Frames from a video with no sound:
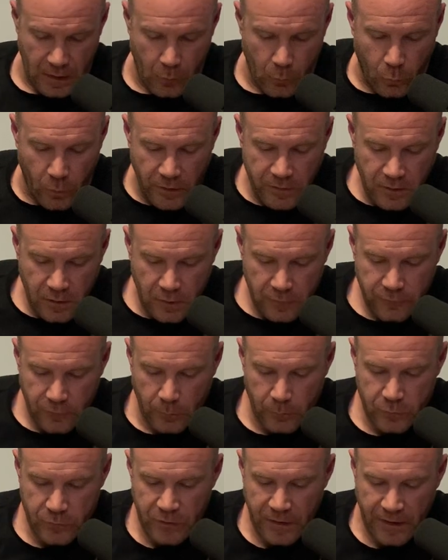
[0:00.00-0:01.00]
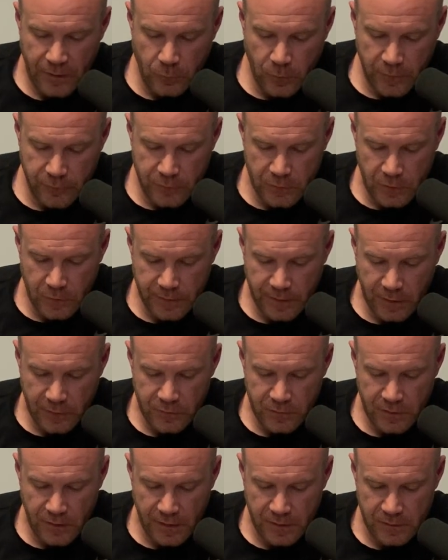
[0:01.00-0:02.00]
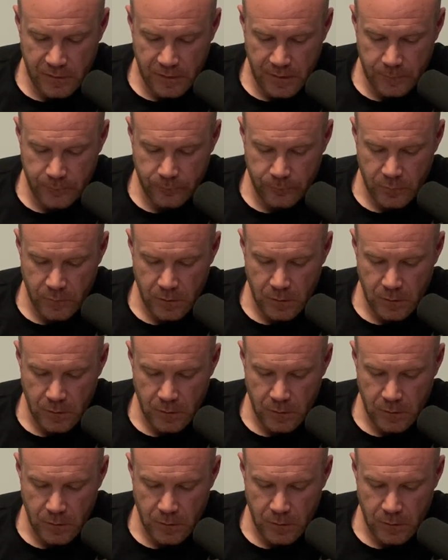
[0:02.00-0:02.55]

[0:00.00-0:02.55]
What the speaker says: 1 year from January of 2019